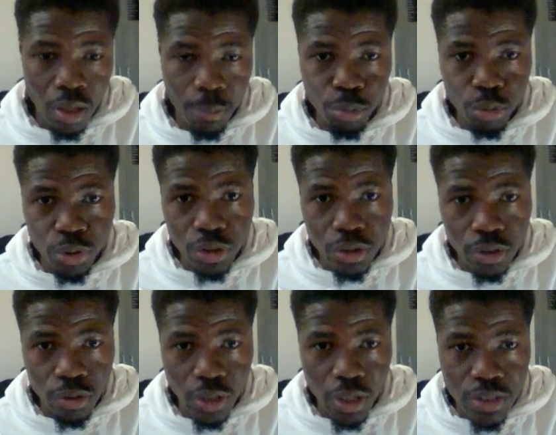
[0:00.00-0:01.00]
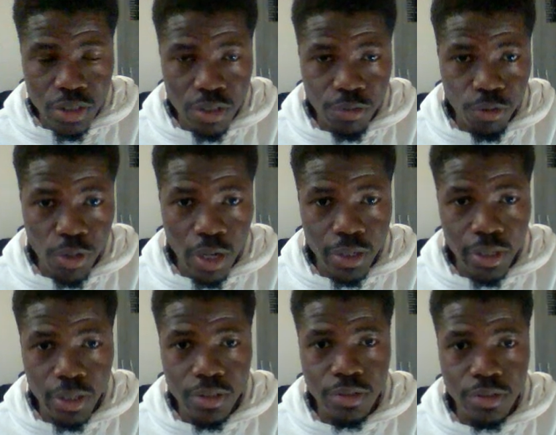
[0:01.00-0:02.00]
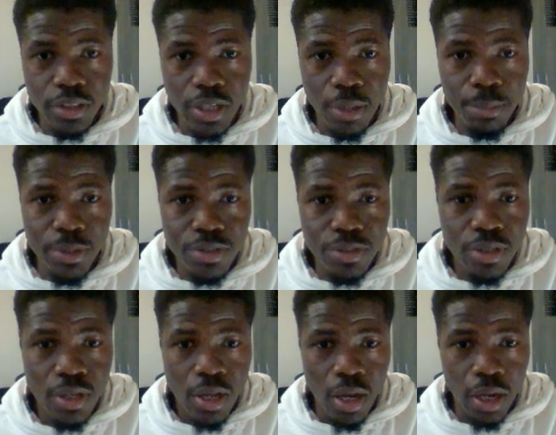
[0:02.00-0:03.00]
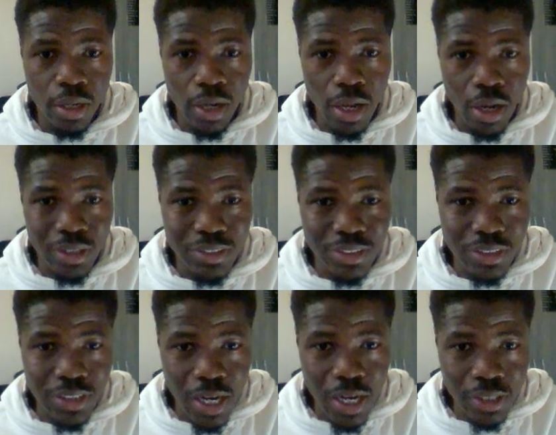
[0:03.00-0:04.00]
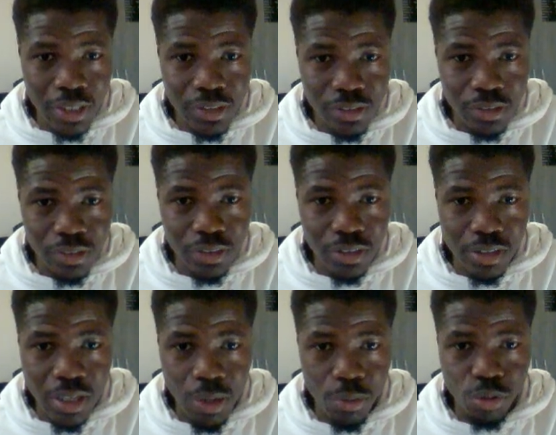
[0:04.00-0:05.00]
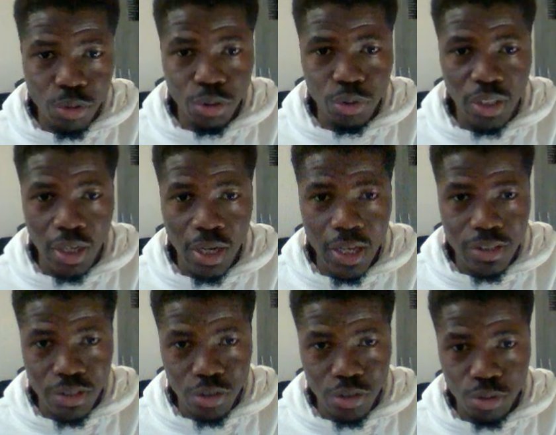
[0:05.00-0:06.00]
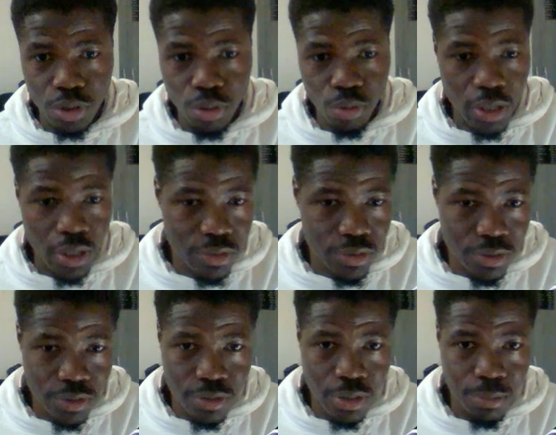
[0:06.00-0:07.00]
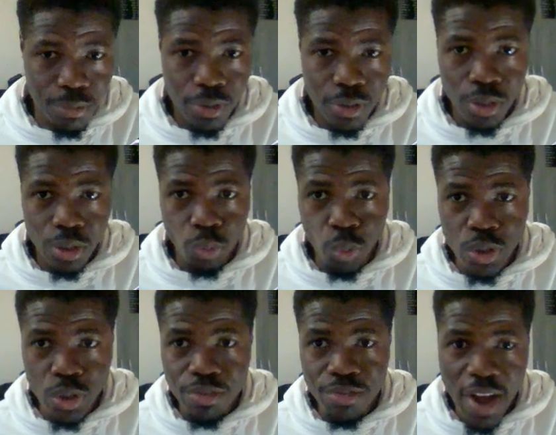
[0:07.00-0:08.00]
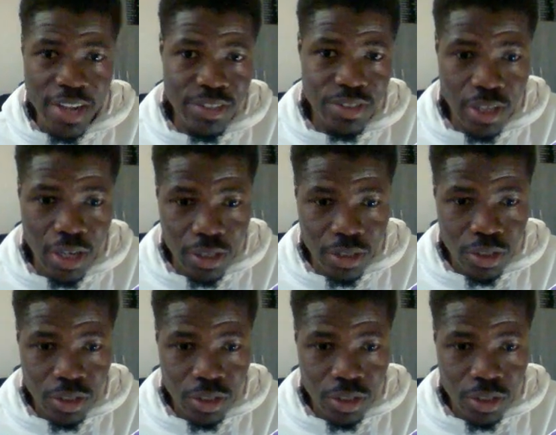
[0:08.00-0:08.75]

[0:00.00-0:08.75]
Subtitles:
Putty. You can see the folder there, database, and then I dragged the data I was going to analyze into the local system with FileZilla.